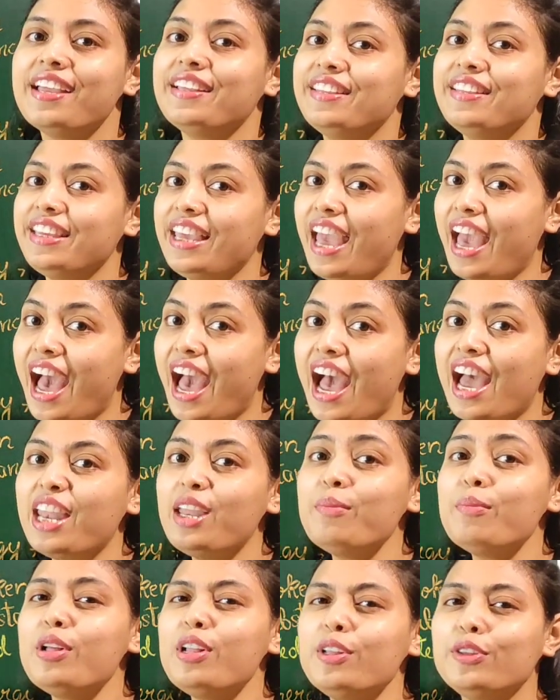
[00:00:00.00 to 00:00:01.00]
The
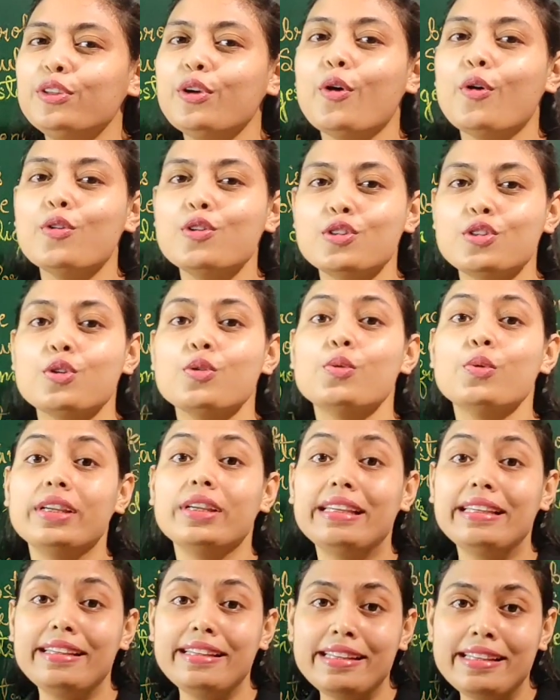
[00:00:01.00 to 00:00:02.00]
animal those
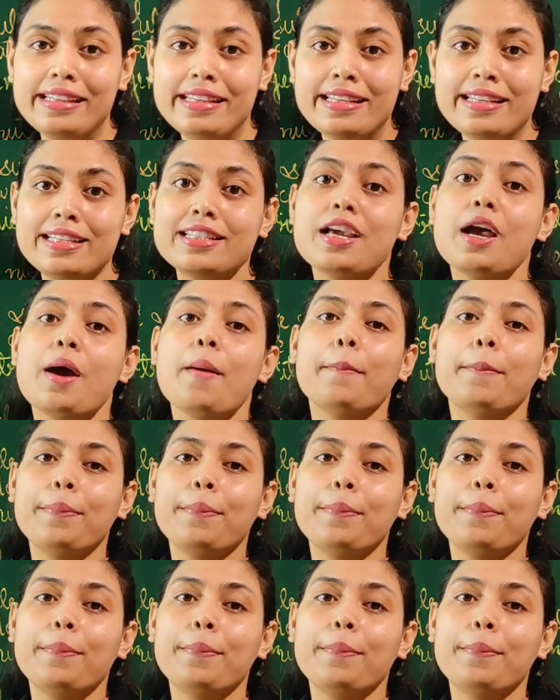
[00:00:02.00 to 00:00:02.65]
who eat